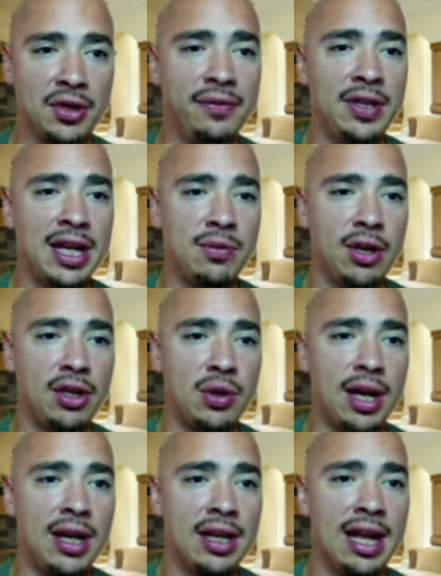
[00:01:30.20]
So if you guys want to
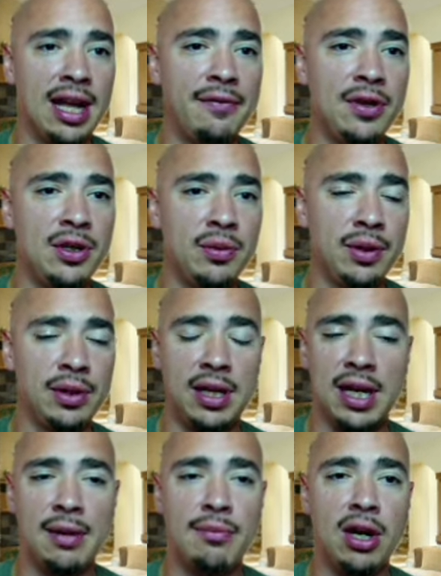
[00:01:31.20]
trade on leverage with
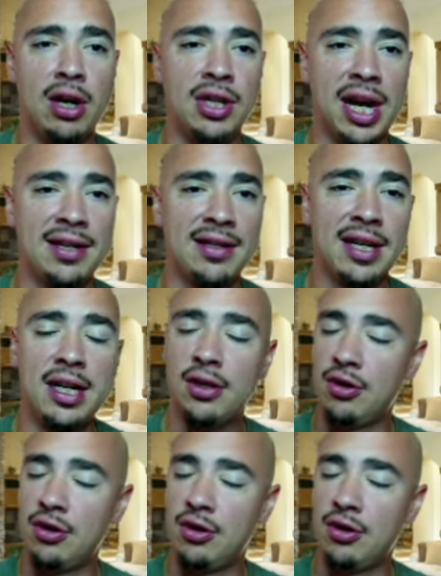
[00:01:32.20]
Margex,